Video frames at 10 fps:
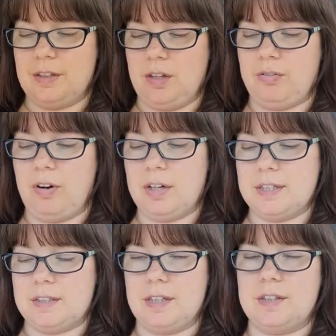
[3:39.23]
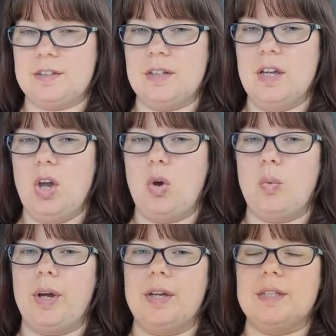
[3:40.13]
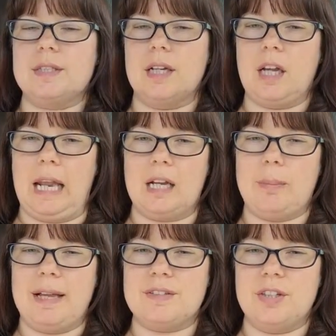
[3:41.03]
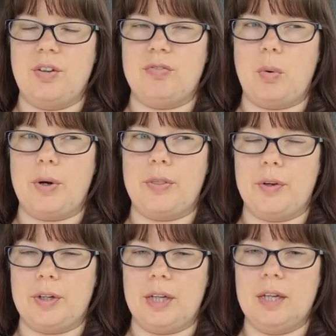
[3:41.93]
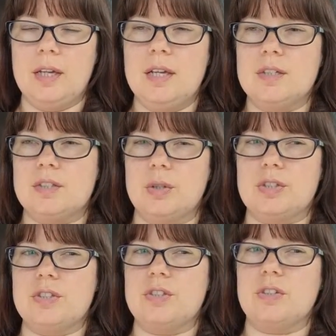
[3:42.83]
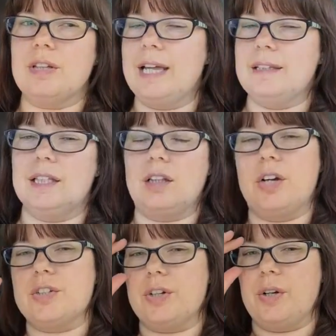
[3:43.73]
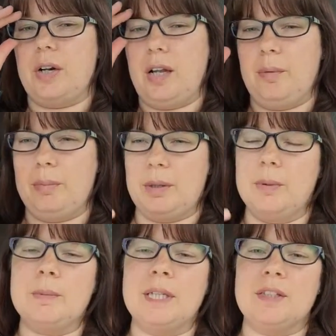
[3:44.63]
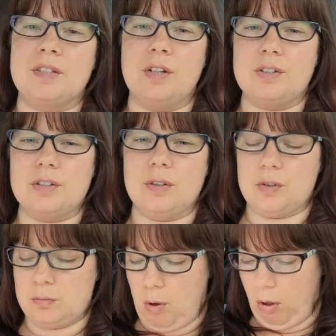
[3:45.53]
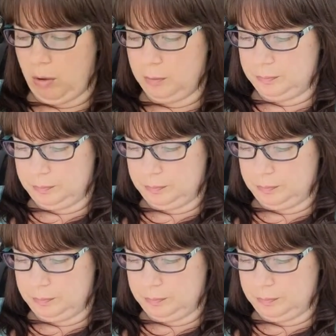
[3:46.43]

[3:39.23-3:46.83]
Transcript: afarensis, had a capacity of 430. So it's just slightly larger, but would be considered still small